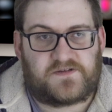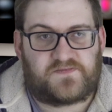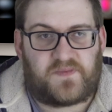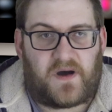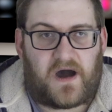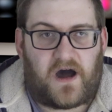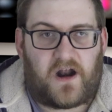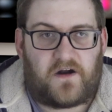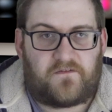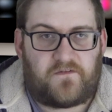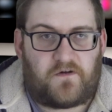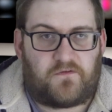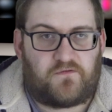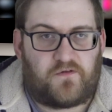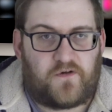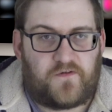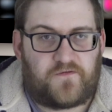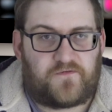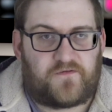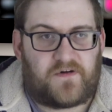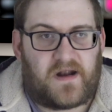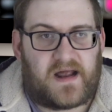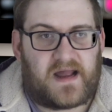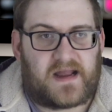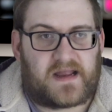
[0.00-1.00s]
part of a
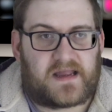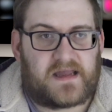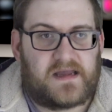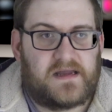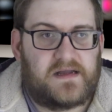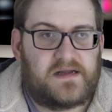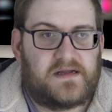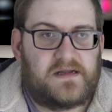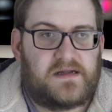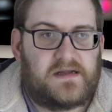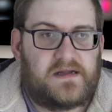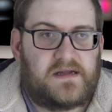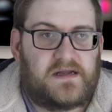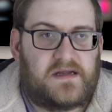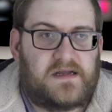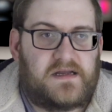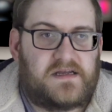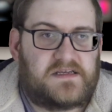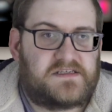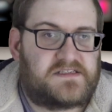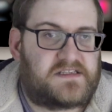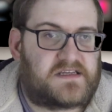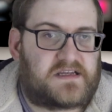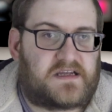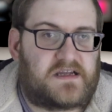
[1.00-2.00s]
roof rack.
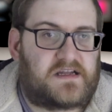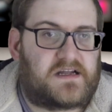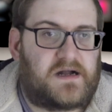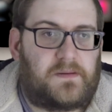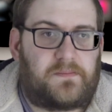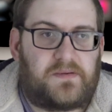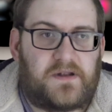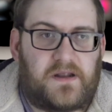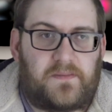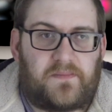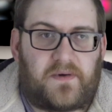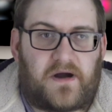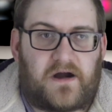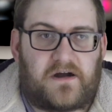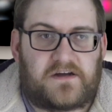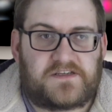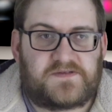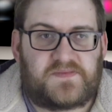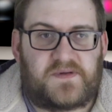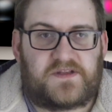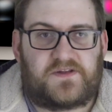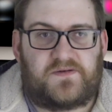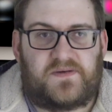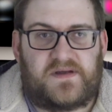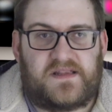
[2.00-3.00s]
Stick a couple of bars
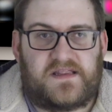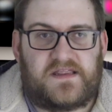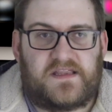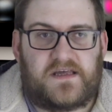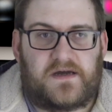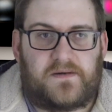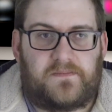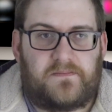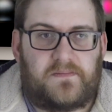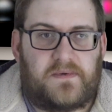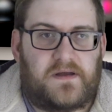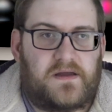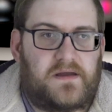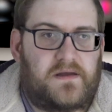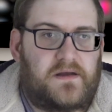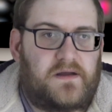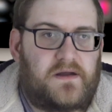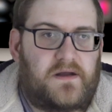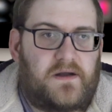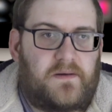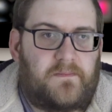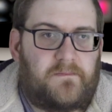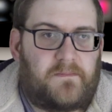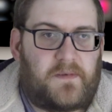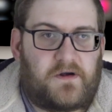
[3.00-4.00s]
between them,
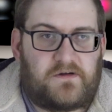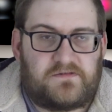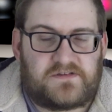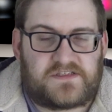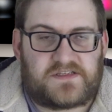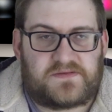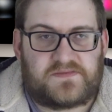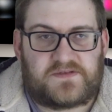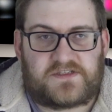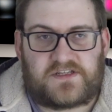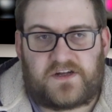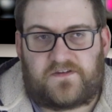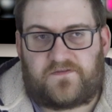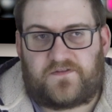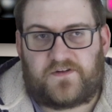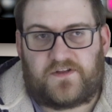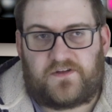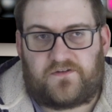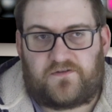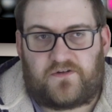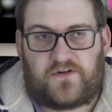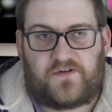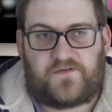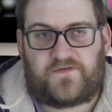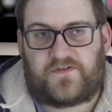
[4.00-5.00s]
mount some stuff on the
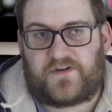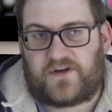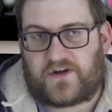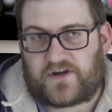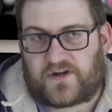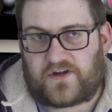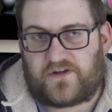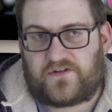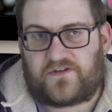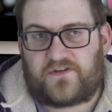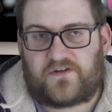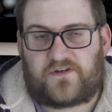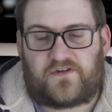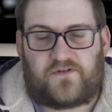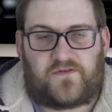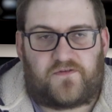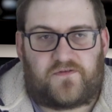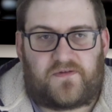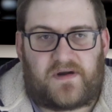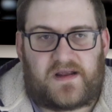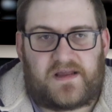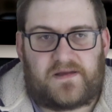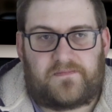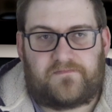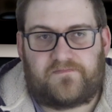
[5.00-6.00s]
roof, you're good to go,
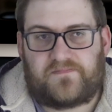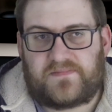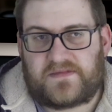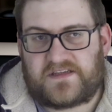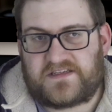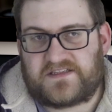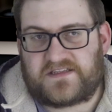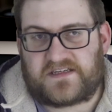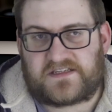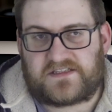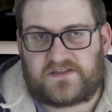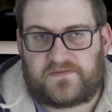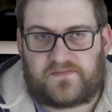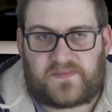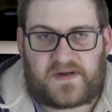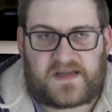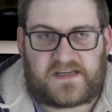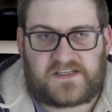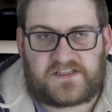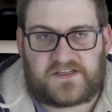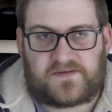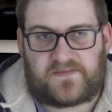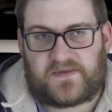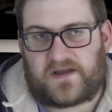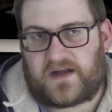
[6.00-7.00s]
right? Stick some
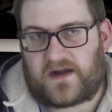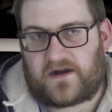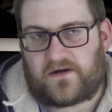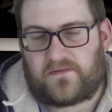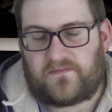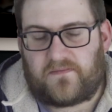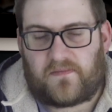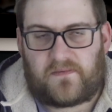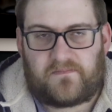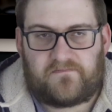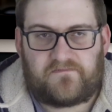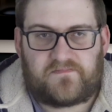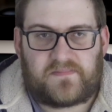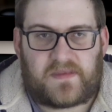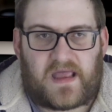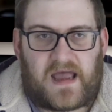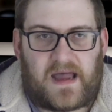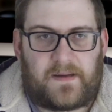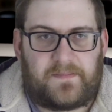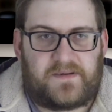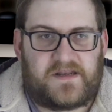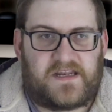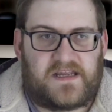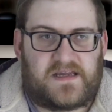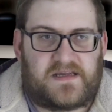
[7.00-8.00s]
bikes up there,
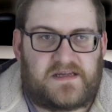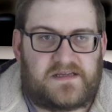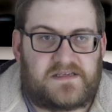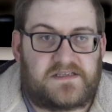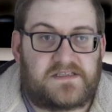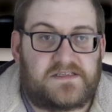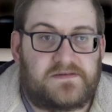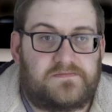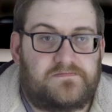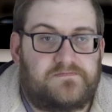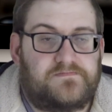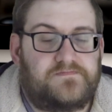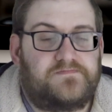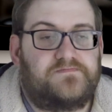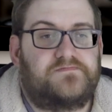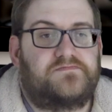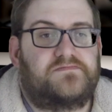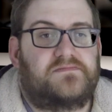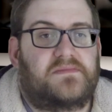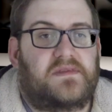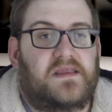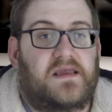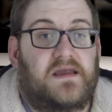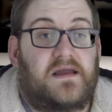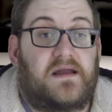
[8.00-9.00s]
happy days.
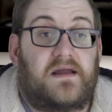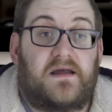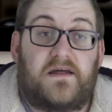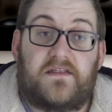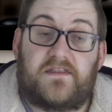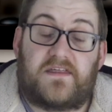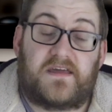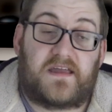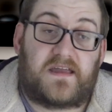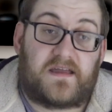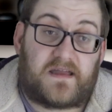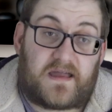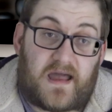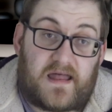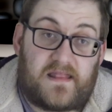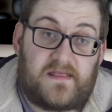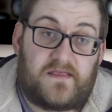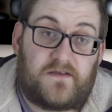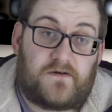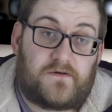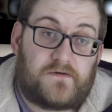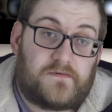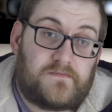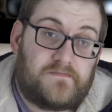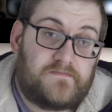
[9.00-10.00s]
Think again
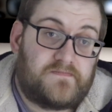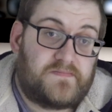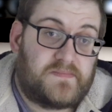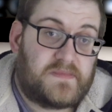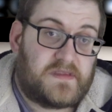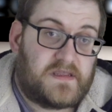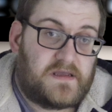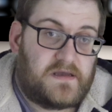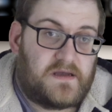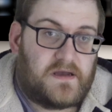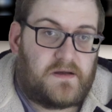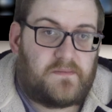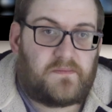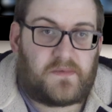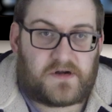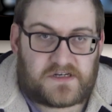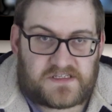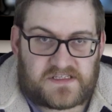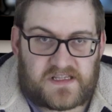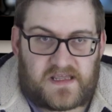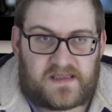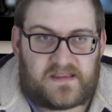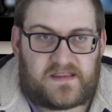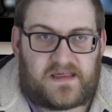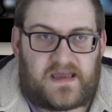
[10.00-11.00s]
though, much
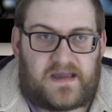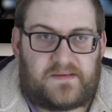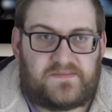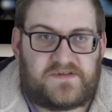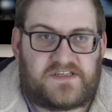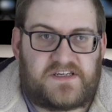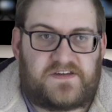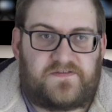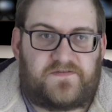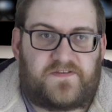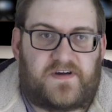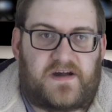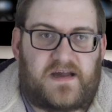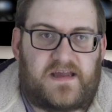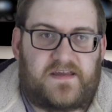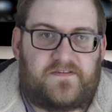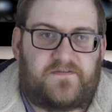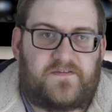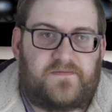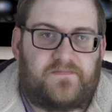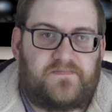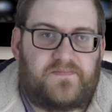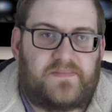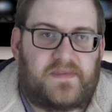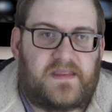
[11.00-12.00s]
like the MG5,
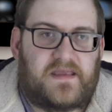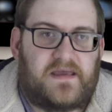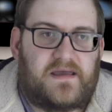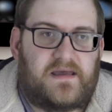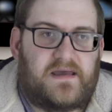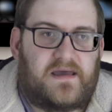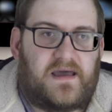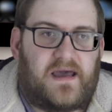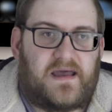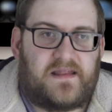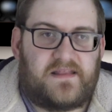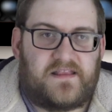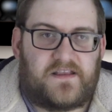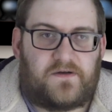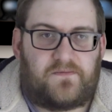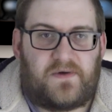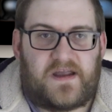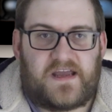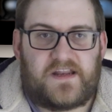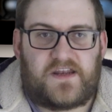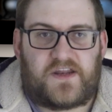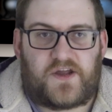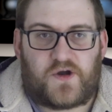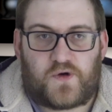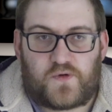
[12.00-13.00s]
hidden away
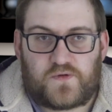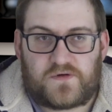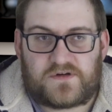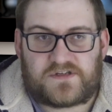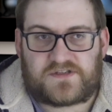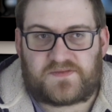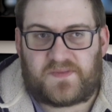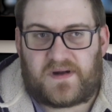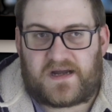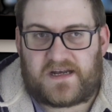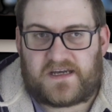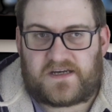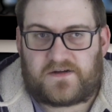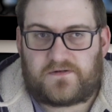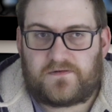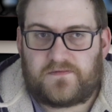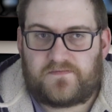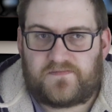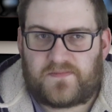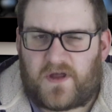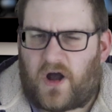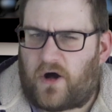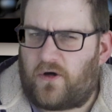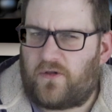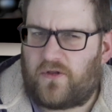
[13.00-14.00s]
in the owner's manual,
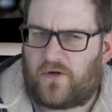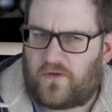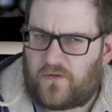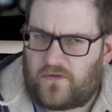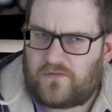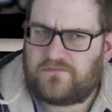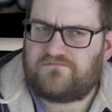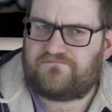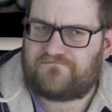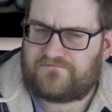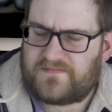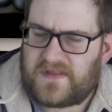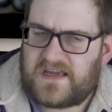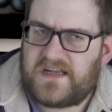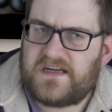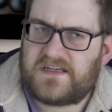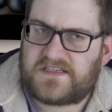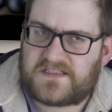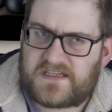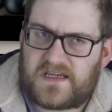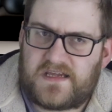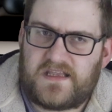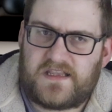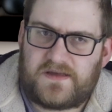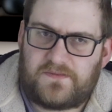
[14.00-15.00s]
although in a
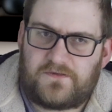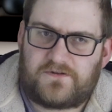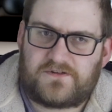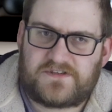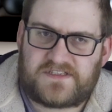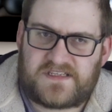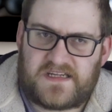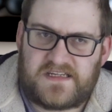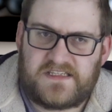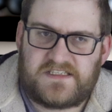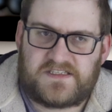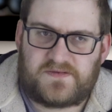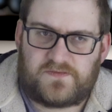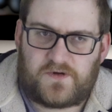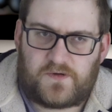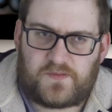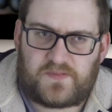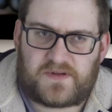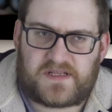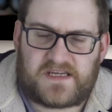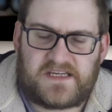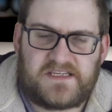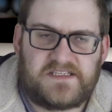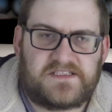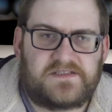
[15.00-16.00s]
slightly more sensible
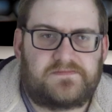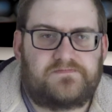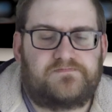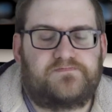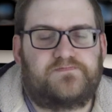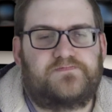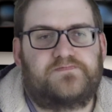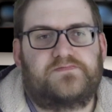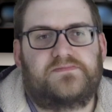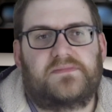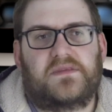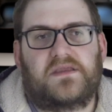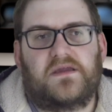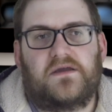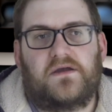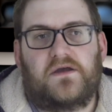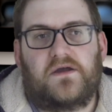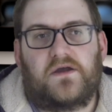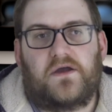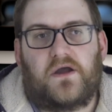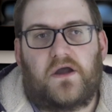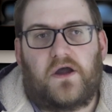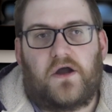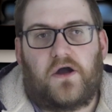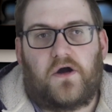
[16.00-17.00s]
place,
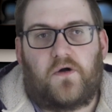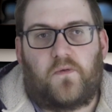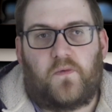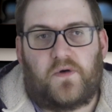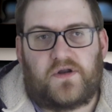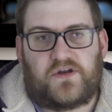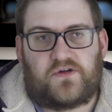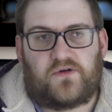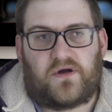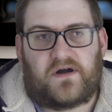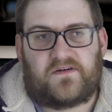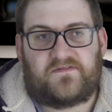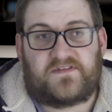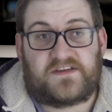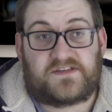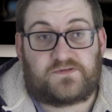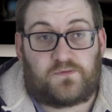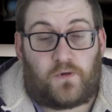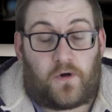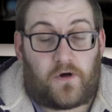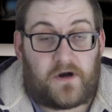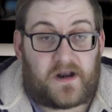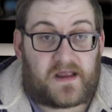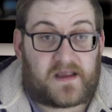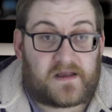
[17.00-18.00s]
we do have this
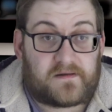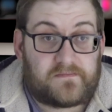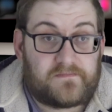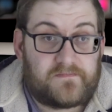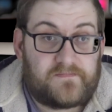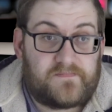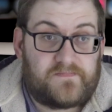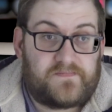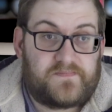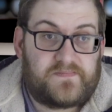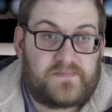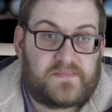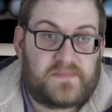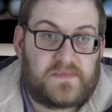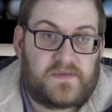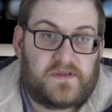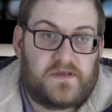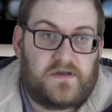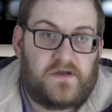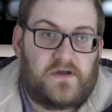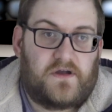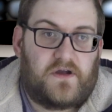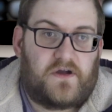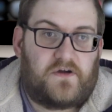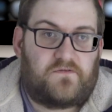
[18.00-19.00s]
warning.
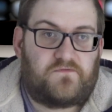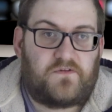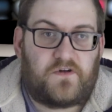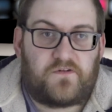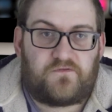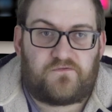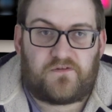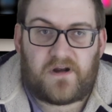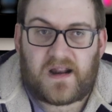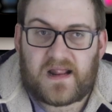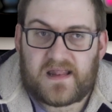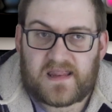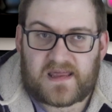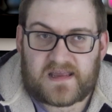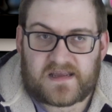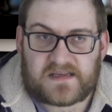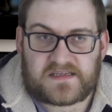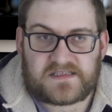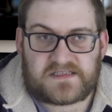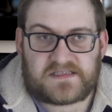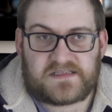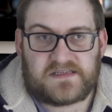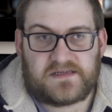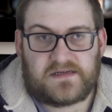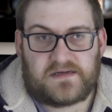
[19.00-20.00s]
Roof
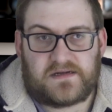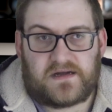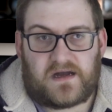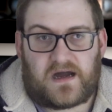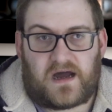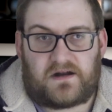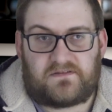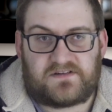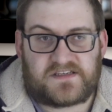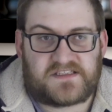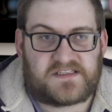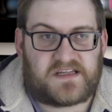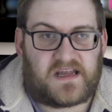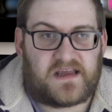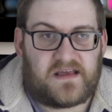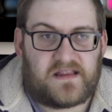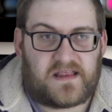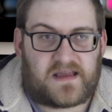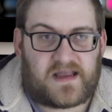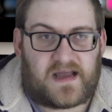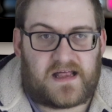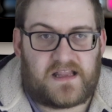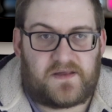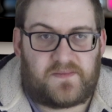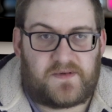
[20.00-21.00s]
railings are a
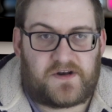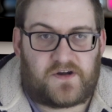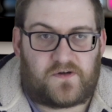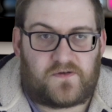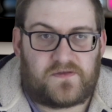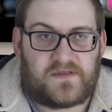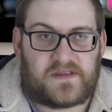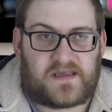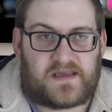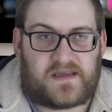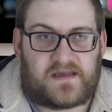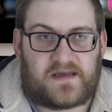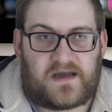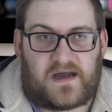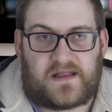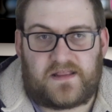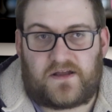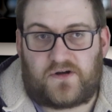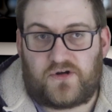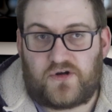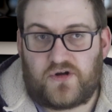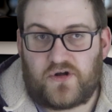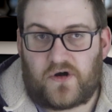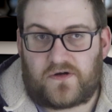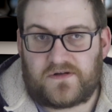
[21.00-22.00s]
styling element only and they're
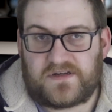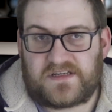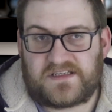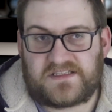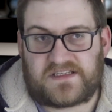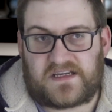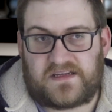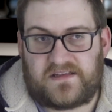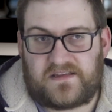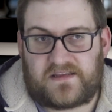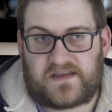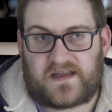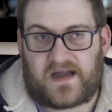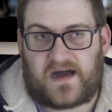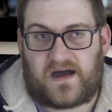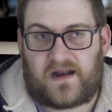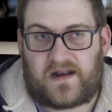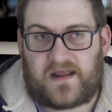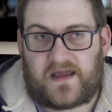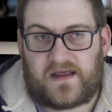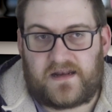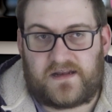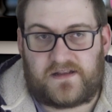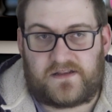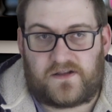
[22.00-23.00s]
not designed to
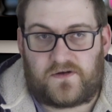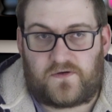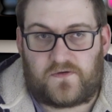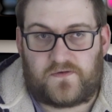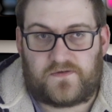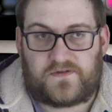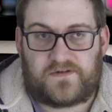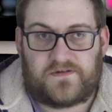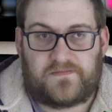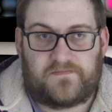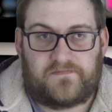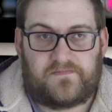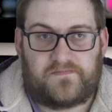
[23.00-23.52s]
carry any load.